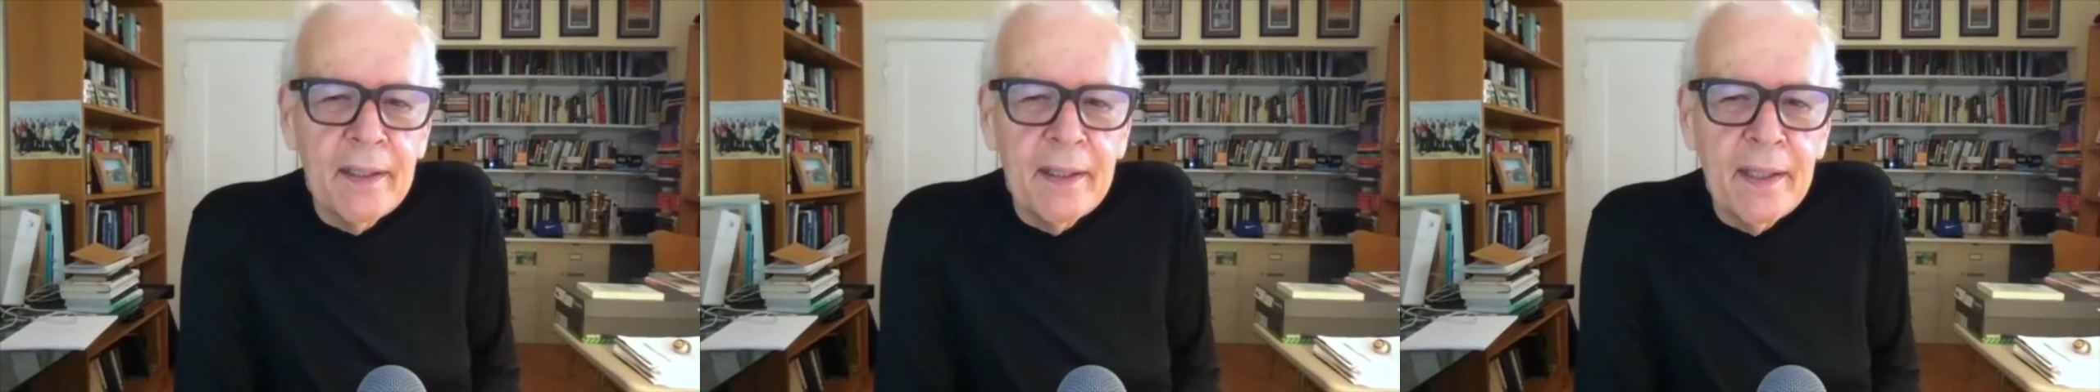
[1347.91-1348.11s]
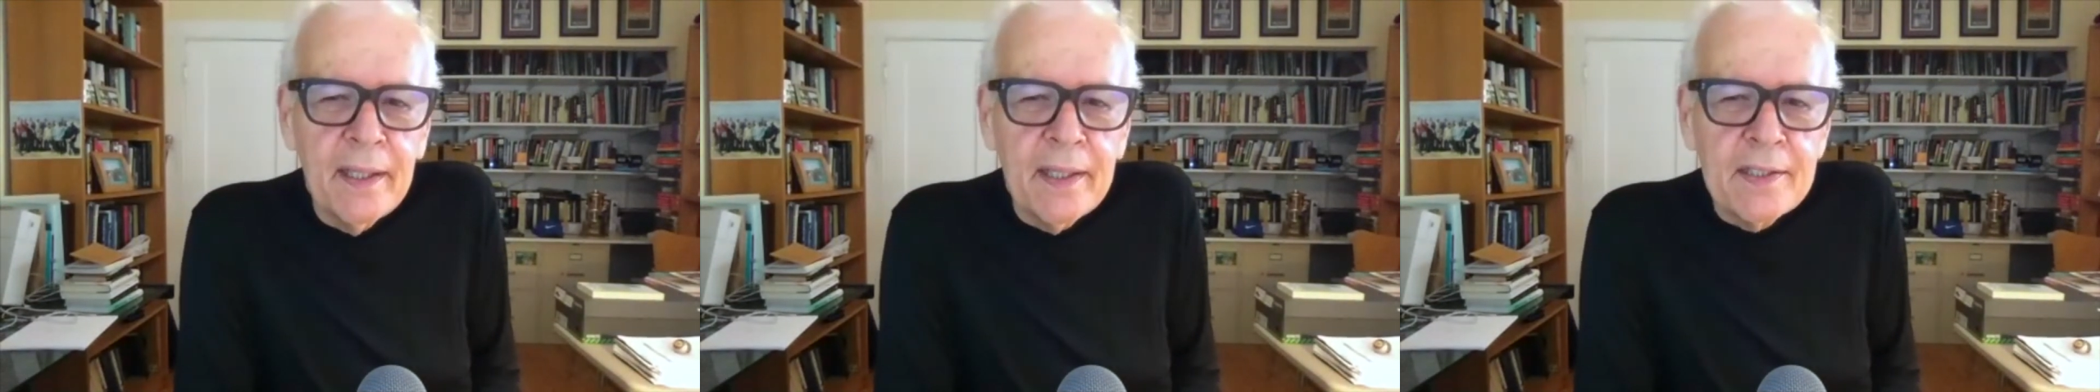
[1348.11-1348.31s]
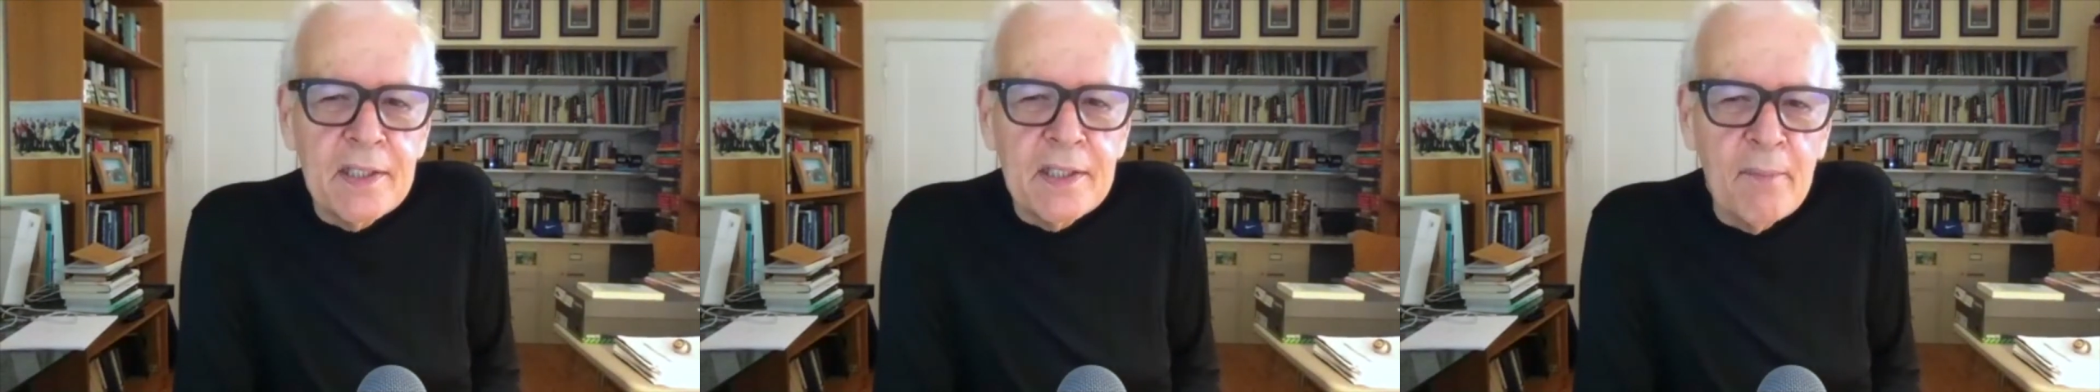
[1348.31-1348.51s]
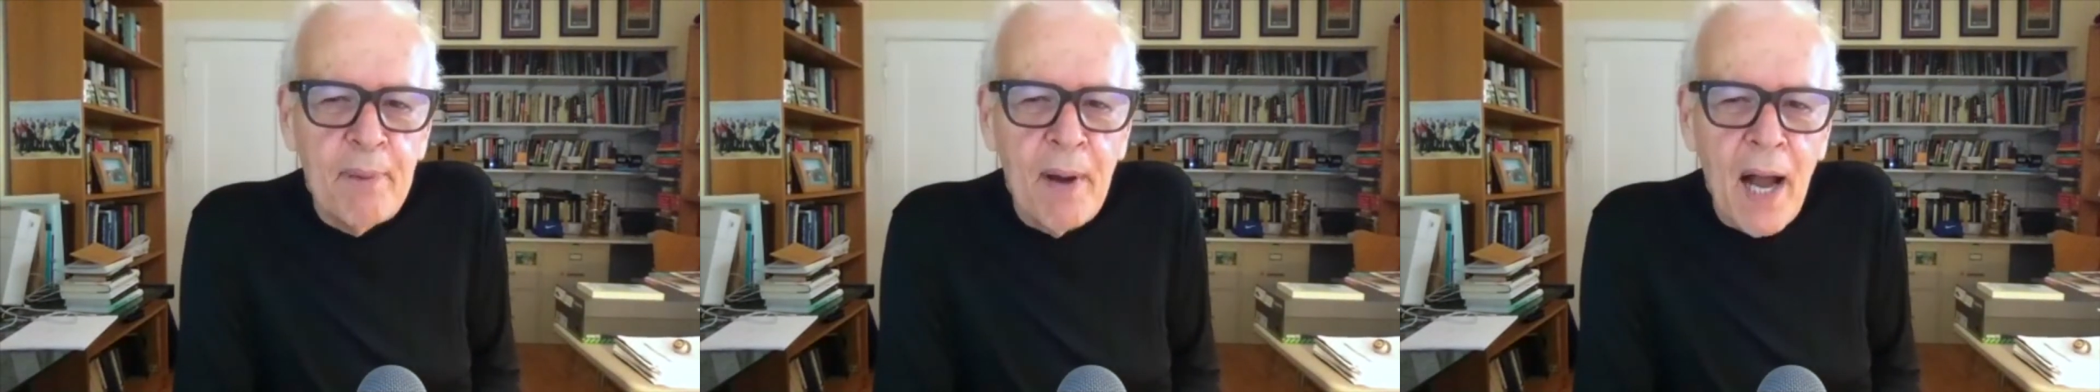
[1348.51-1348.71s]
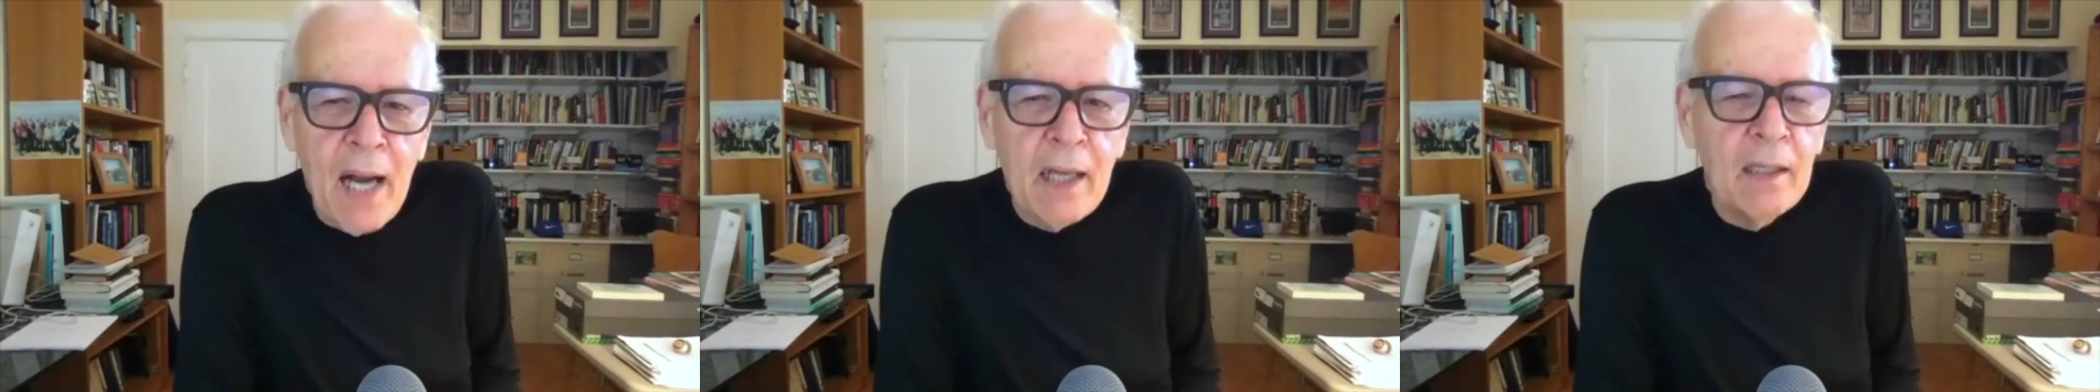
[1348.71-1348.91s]
it's
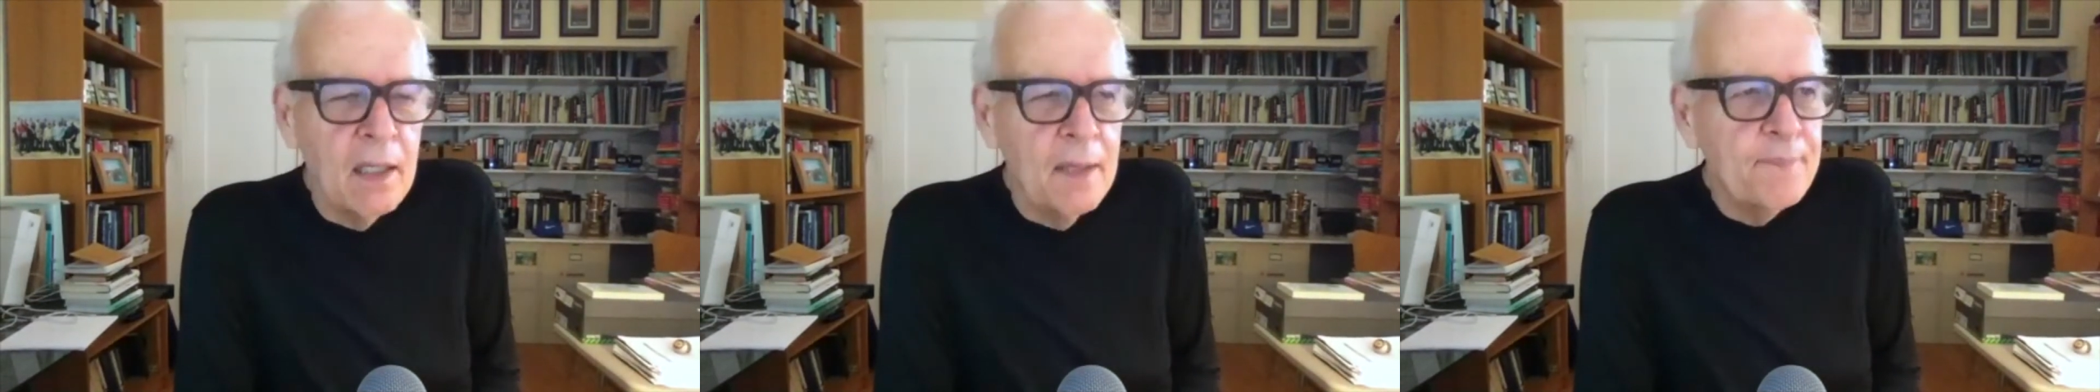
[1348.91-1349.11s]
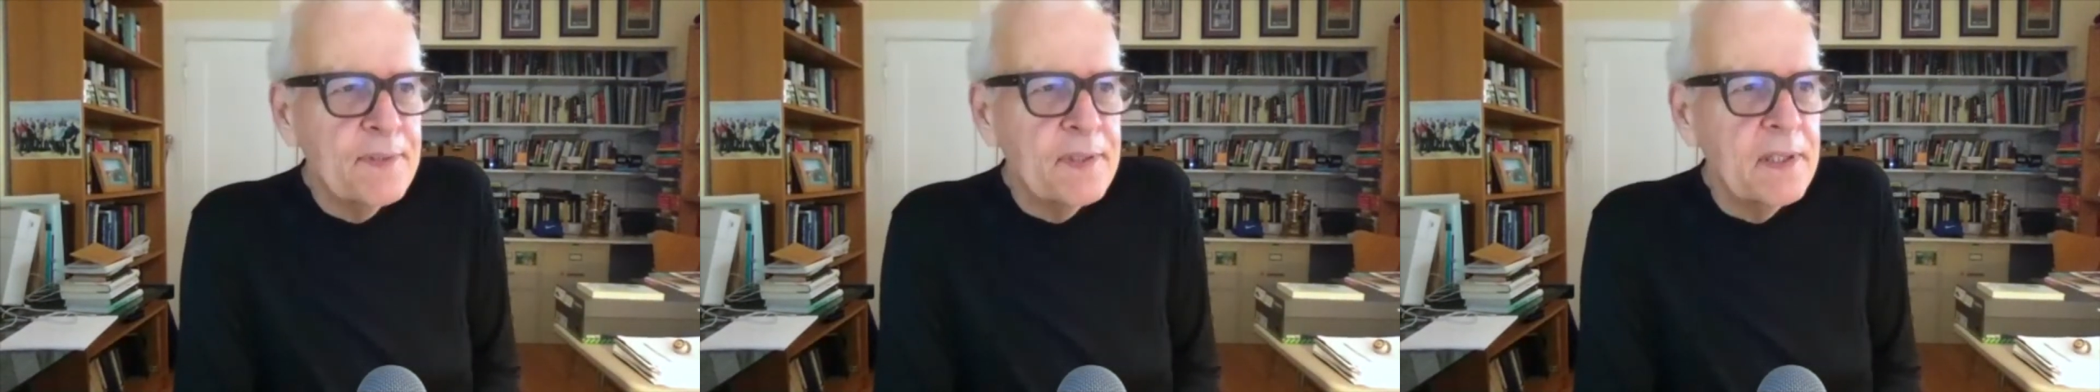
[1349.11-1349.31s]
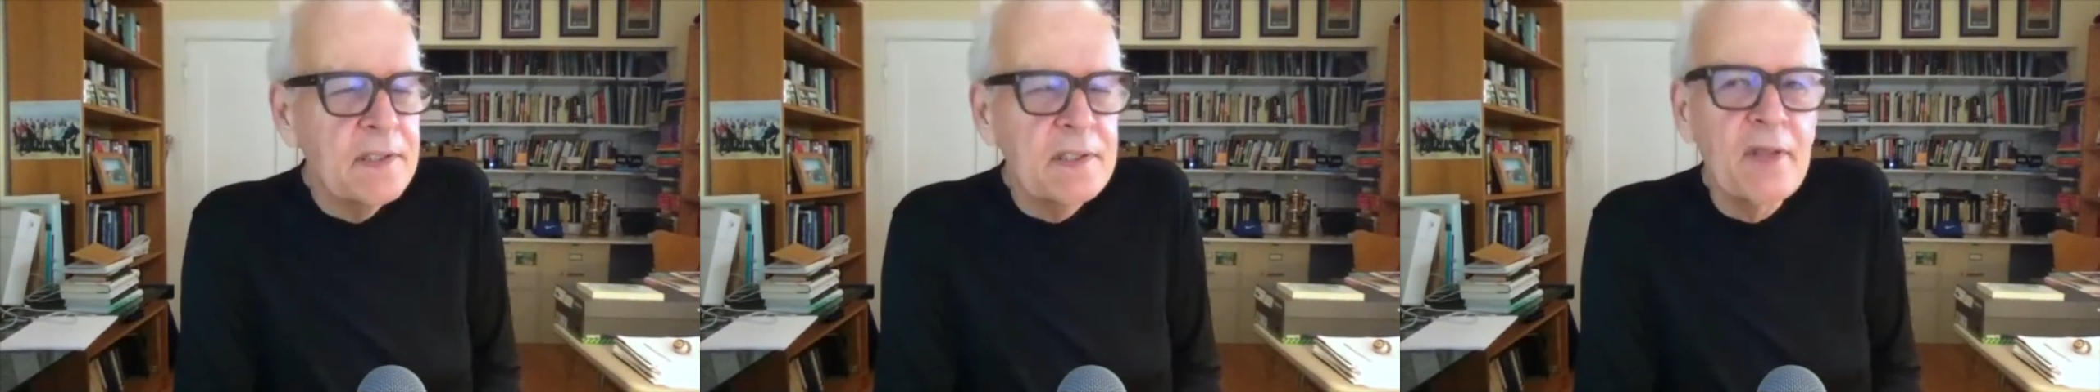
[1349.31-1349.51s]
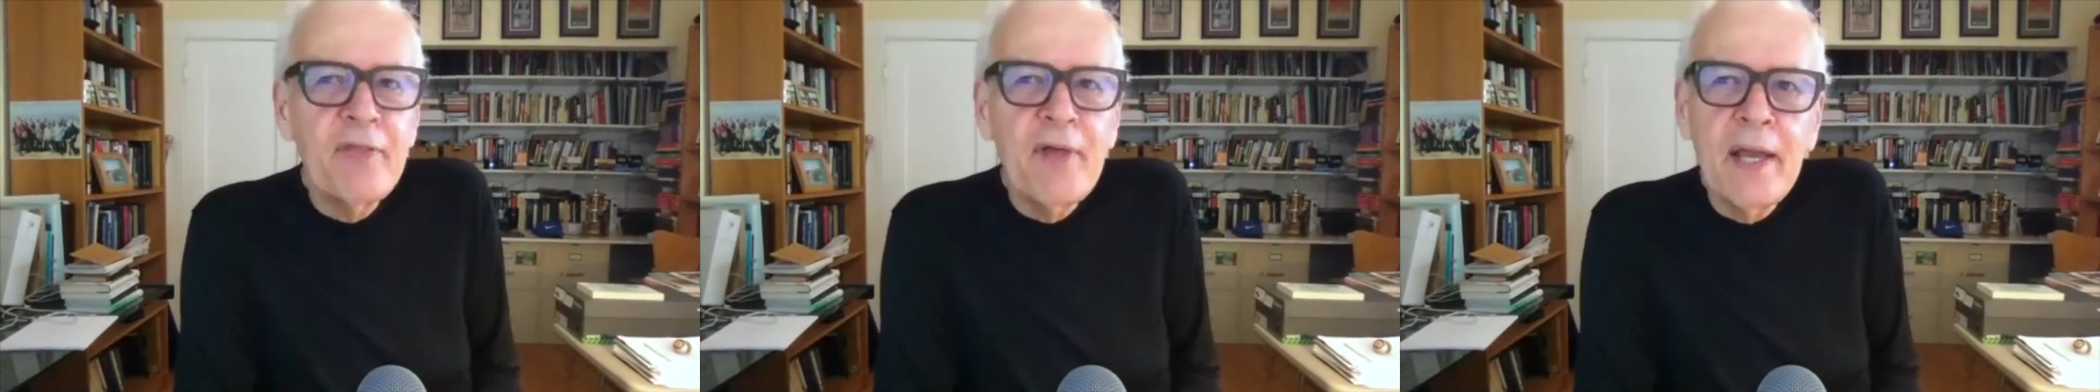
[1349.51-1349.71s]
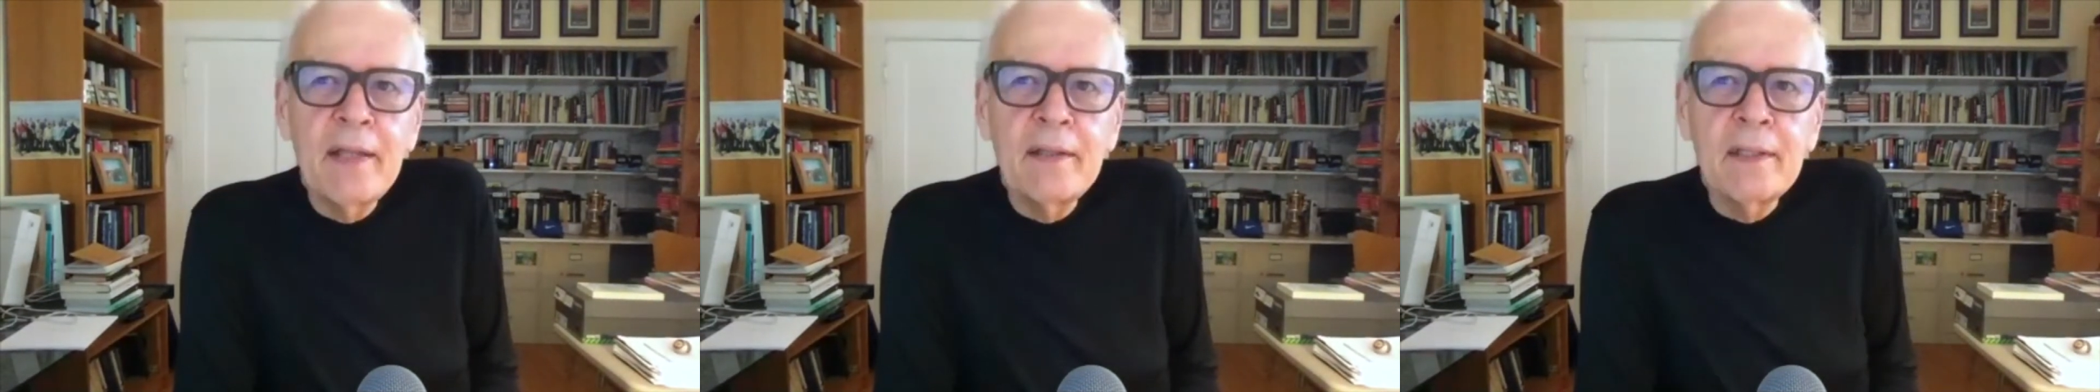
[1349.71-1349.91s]
apocalypse is the
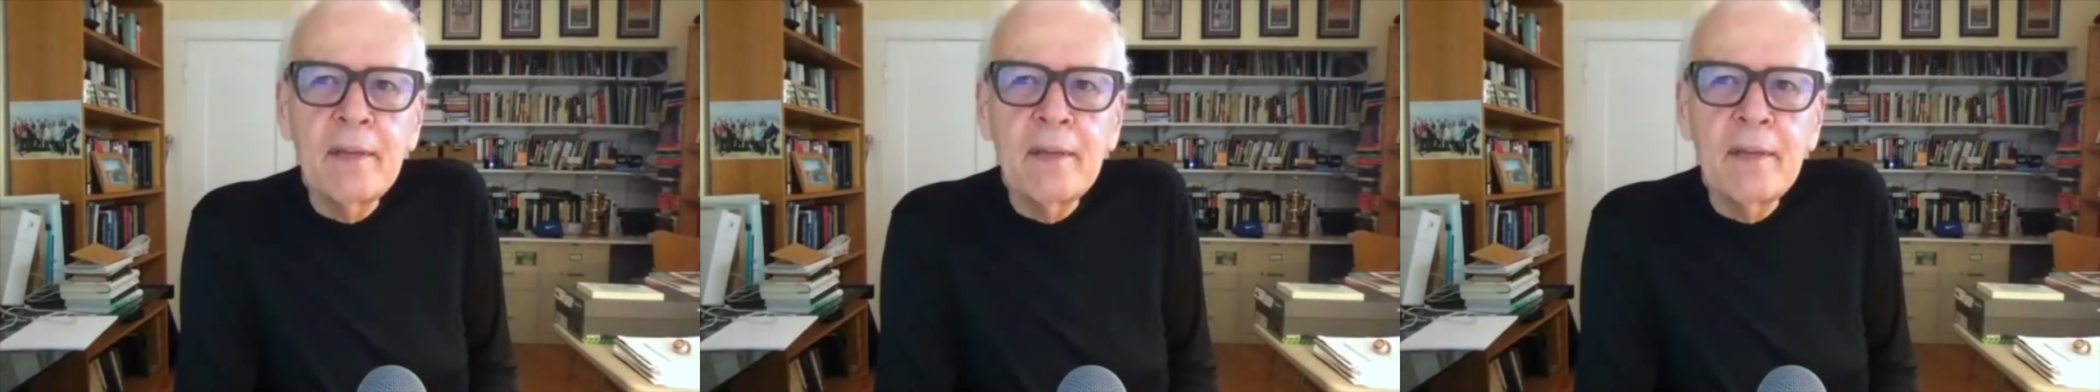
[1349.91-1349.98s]
thing